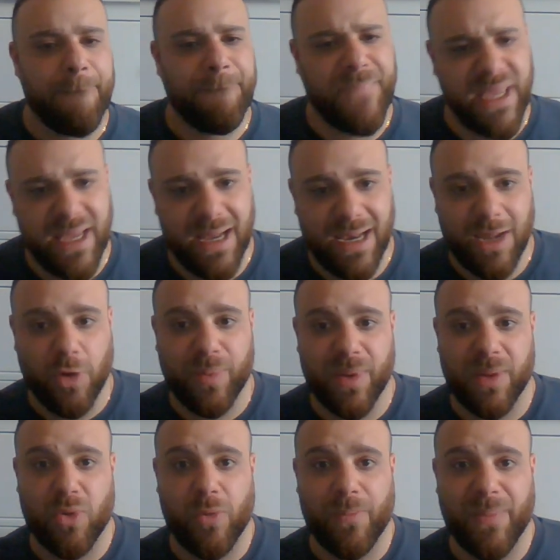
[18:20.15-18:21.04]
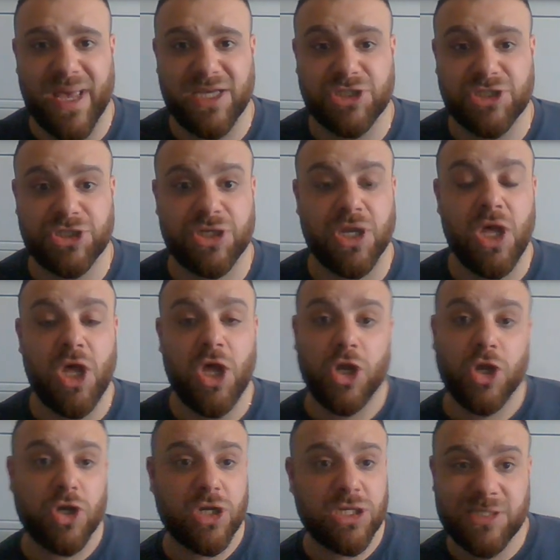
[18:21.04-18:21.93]
Be a little bit more patient.
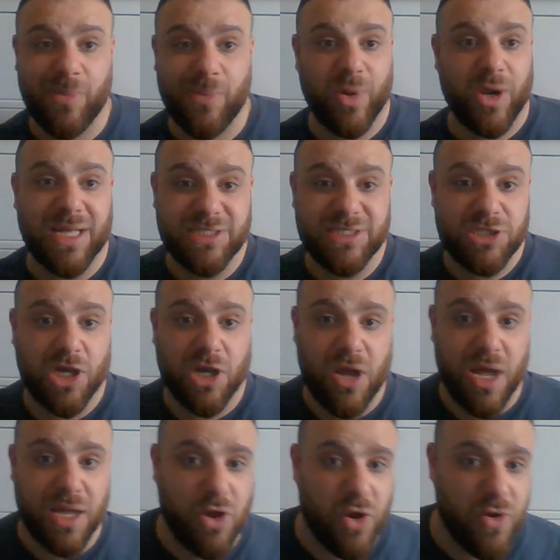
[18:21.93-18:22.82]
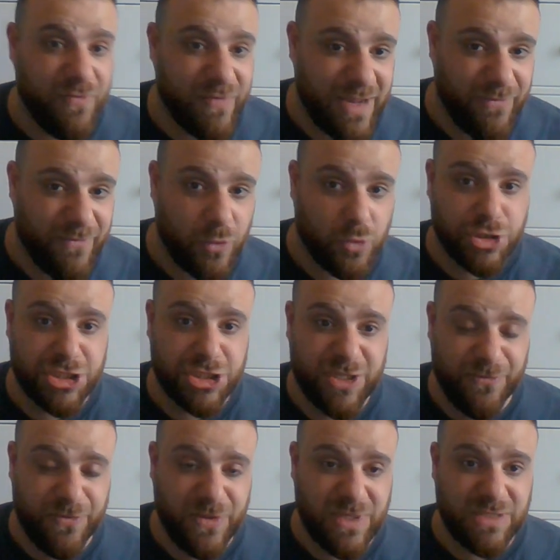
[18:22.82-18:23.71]
Look at someone like Sergey Kovalev who'll
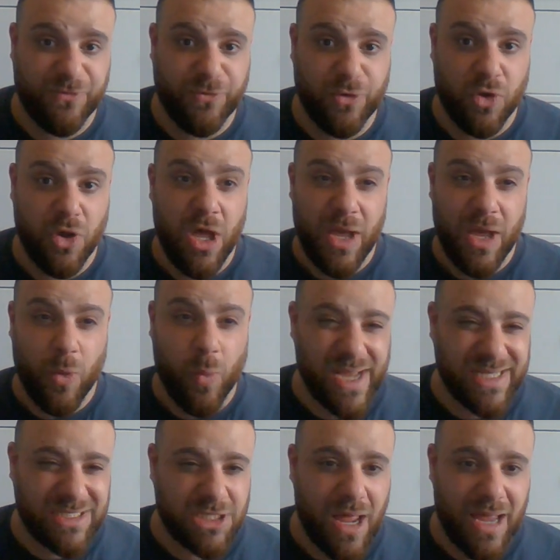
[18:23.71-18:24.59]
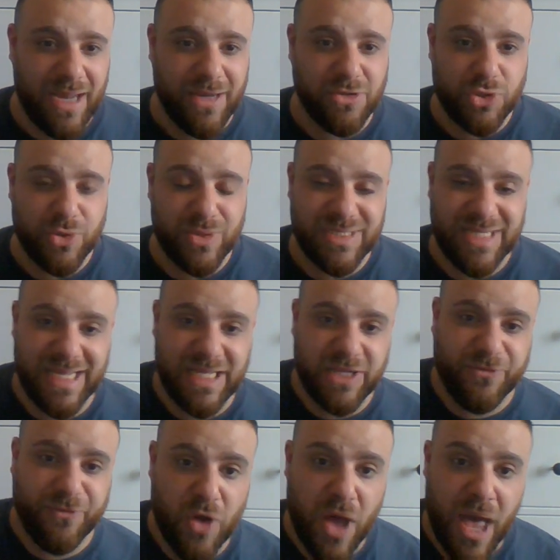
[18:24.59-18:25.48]
shift his foot, weight slightly onto his
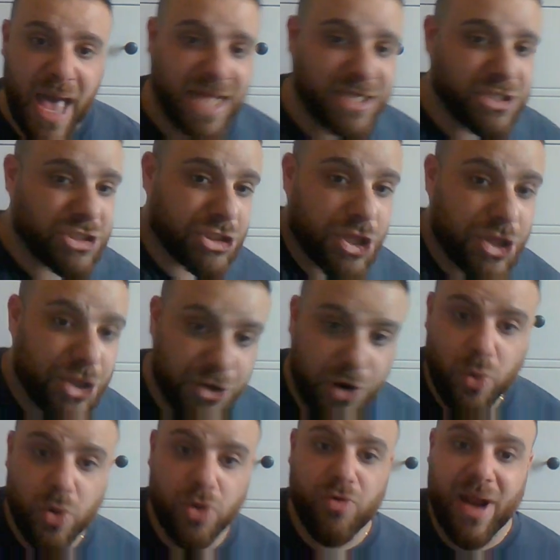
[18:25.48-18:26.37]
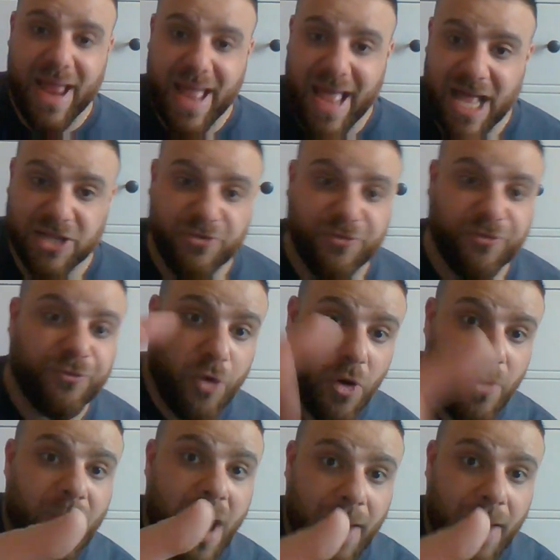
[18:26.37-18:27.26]
lead foot and just throw a right hand
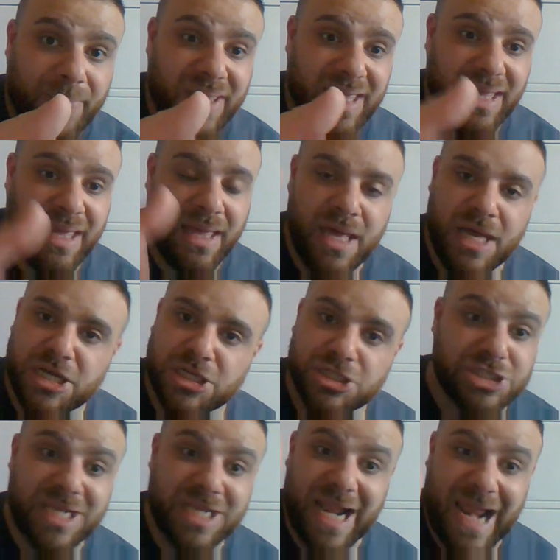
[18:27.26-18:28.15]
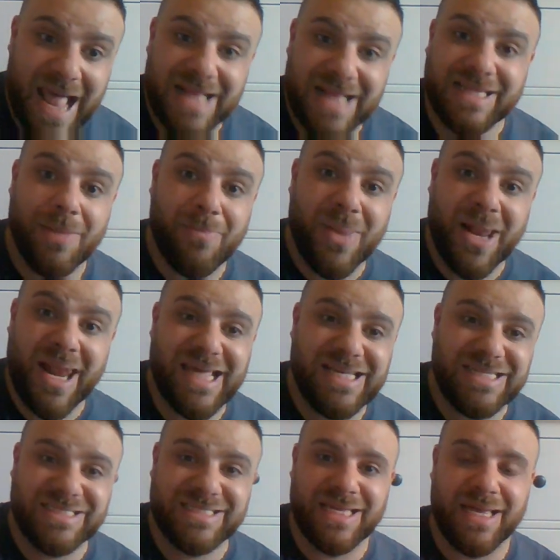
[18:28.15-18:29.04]
from up here. Just land it,
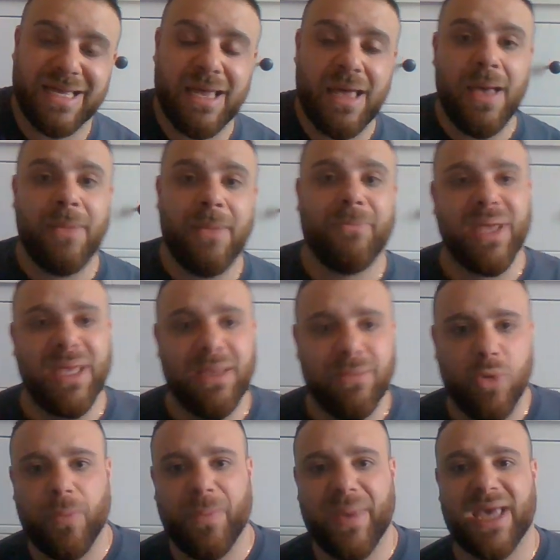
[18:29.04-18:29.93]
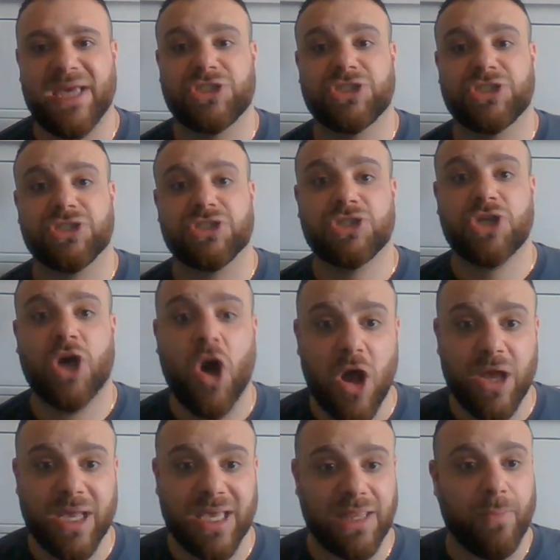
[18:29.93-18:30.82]
place it. Be more patient.
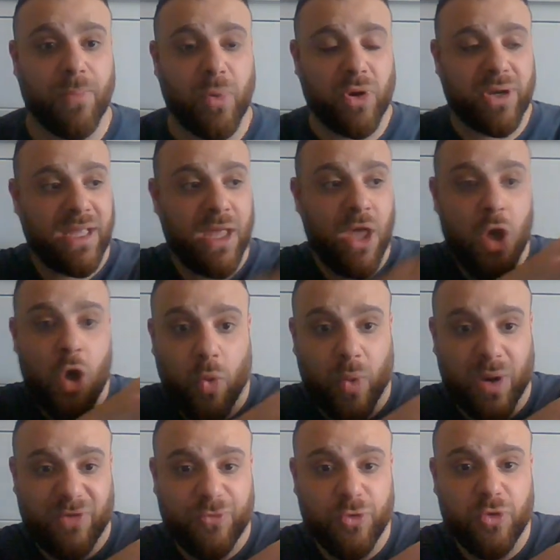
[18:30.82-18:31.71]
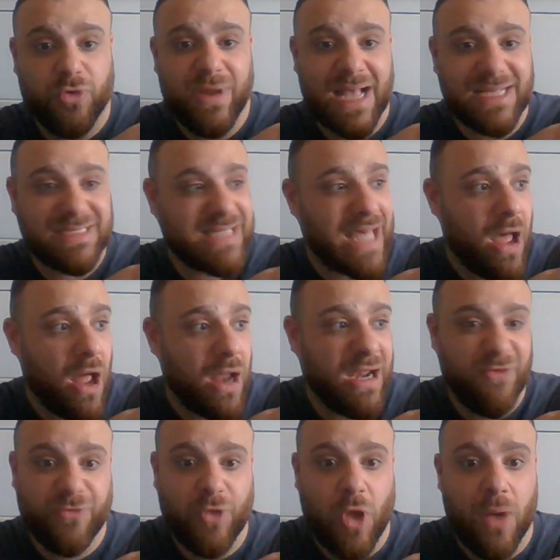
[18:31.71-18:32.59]
Target the body. When Fury has that
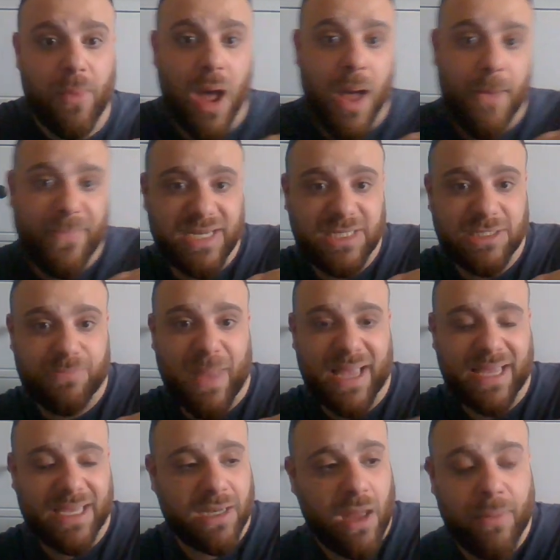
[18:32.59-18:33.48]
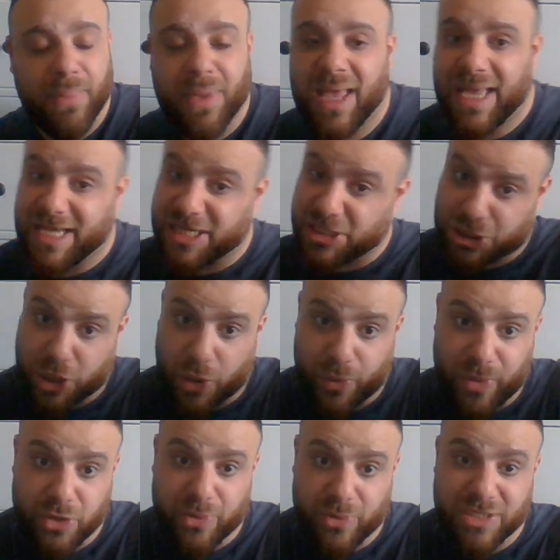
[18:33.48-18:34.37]
left arm up and he's backing up, he's
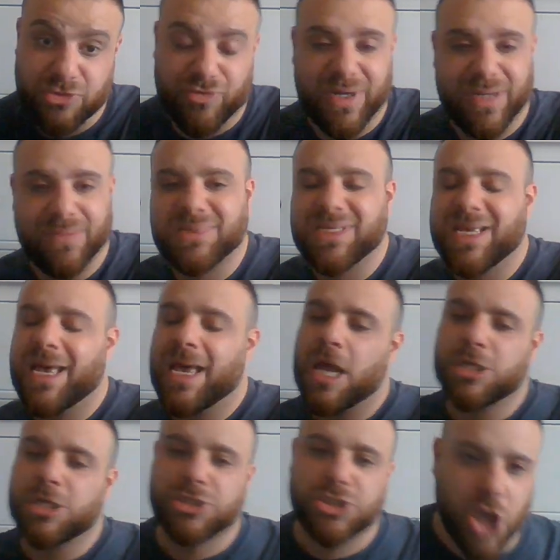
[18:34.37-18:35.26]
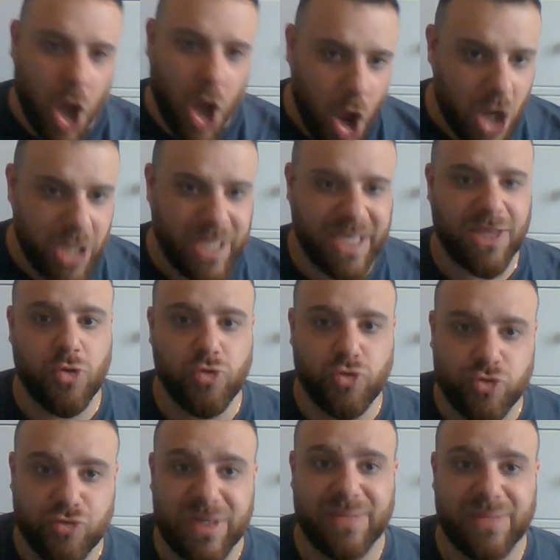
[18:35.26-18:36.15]
showing you his ribs. Target
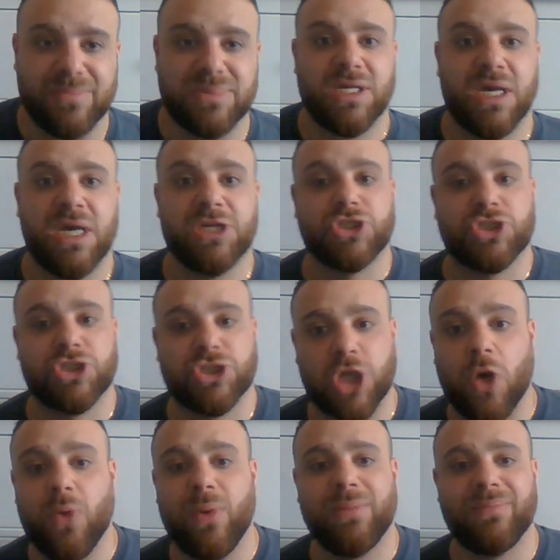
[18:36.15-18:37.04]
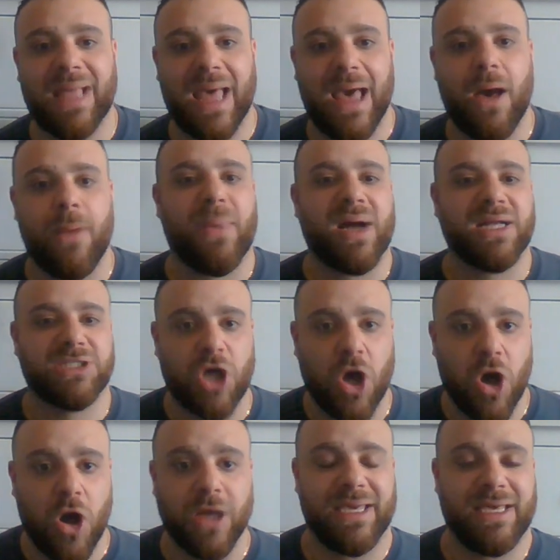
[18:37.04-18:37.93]
those ribs. Slow him down by
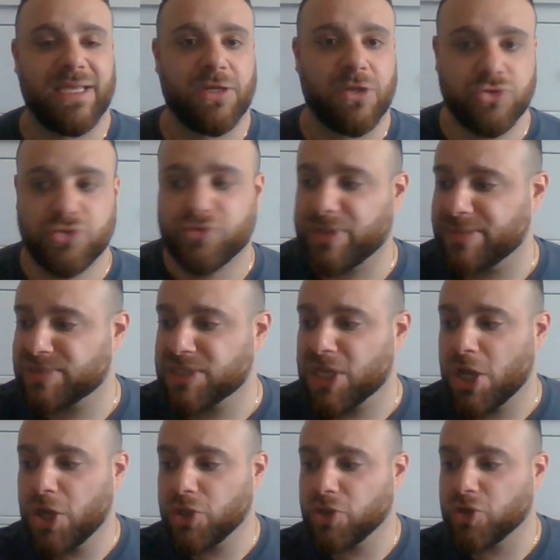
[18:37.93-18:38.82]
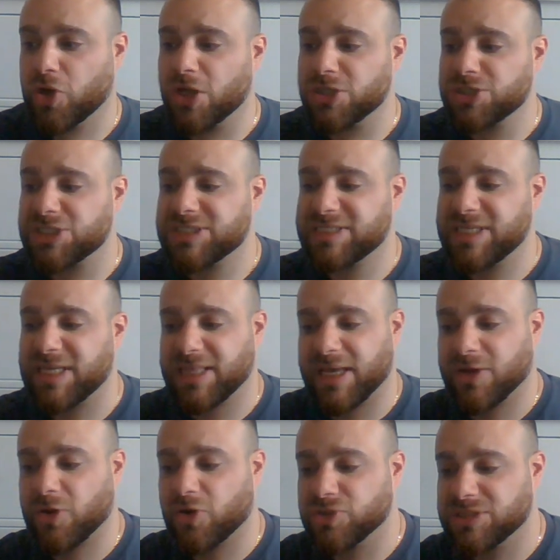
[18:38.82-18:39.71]
targeting those ribs. You can't just sit
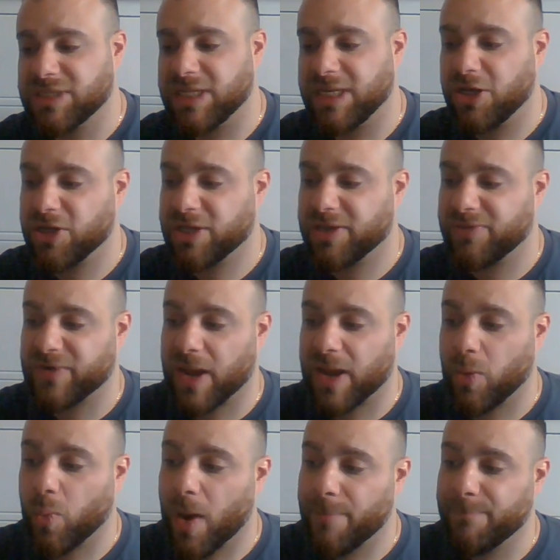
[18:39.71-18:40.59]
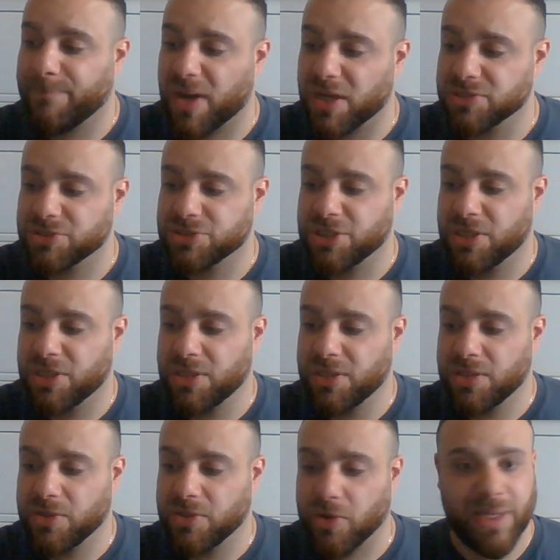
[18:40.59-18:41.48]
there constantly looking for that one punch
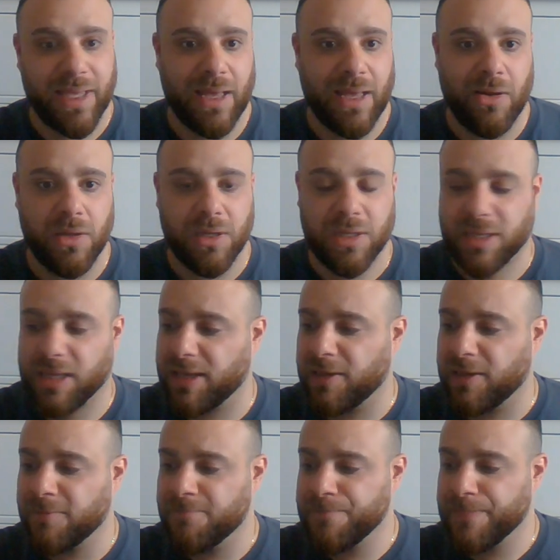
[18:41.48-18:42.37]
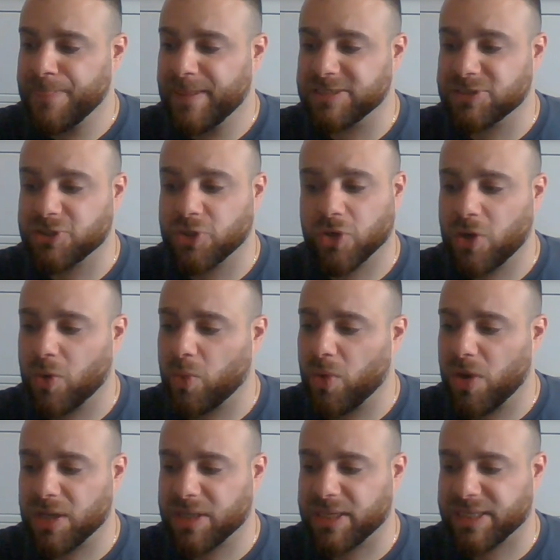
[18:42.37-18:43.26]
knockout, okay? It's not going to
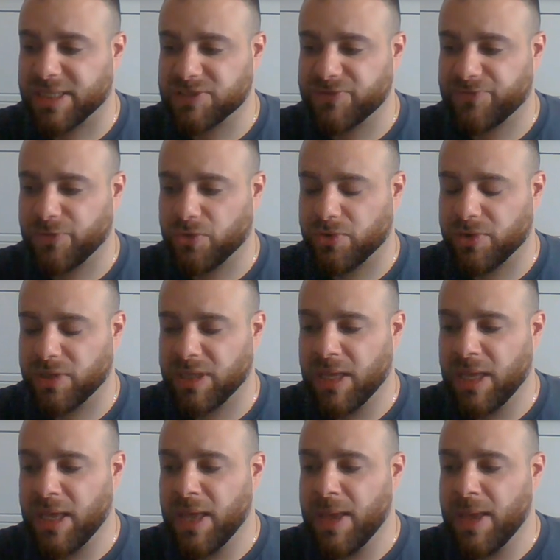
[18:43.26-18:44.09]
work against Fury.